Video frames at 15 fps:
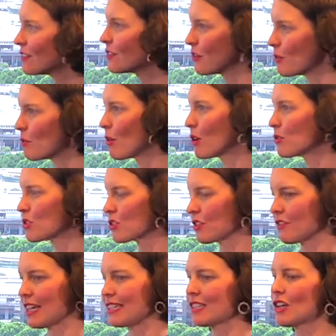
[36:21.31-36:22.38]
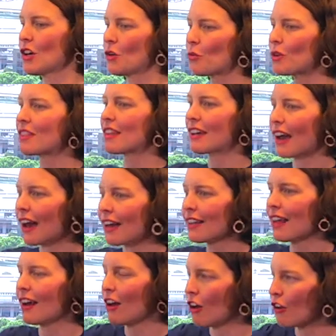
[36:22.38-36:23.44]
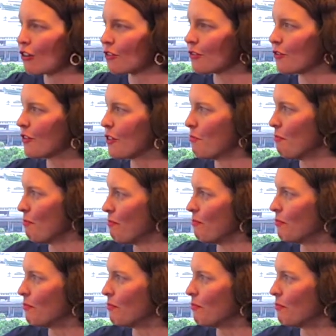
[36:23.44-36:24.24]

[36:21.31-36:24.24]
from the pulse surveys with the colour of the